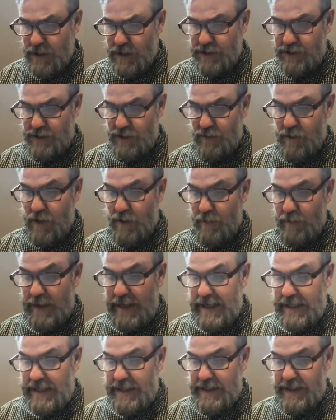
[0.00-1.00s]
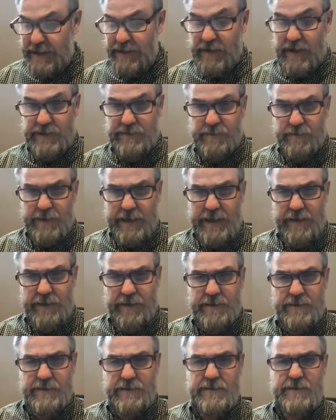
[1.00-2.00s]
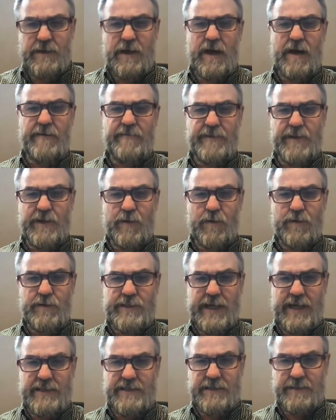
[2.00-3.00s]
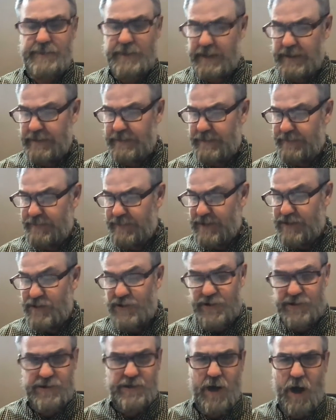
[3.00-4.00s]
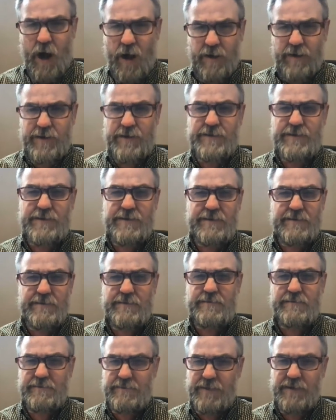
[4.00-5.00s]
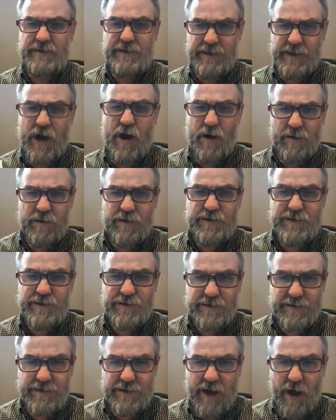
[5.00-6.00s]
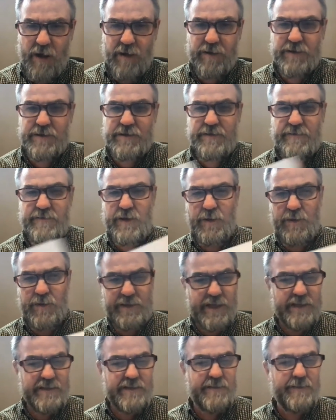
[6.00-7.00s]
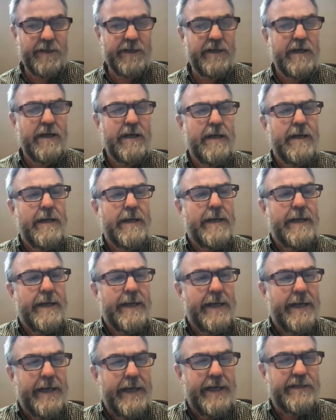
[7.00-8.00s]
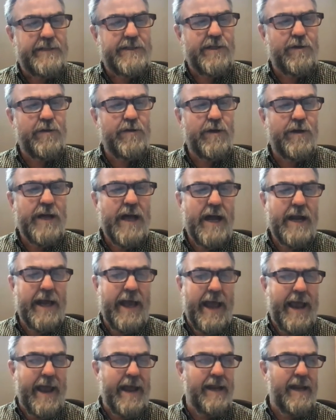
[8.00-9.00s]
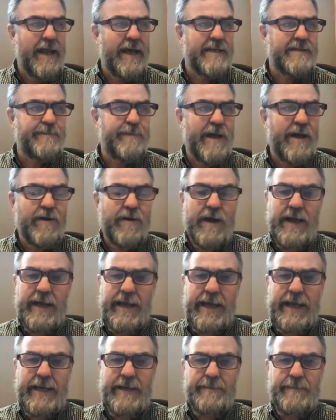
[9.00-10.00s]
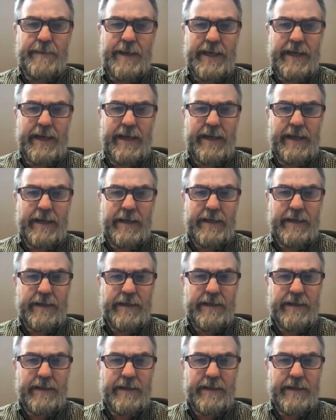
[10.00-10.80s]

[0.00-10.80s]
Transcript: So what we need to do as readers of the Old Testament, scholars, y'all are scholars of the Old Testament, is to learn how to analyze better a hidden meaning.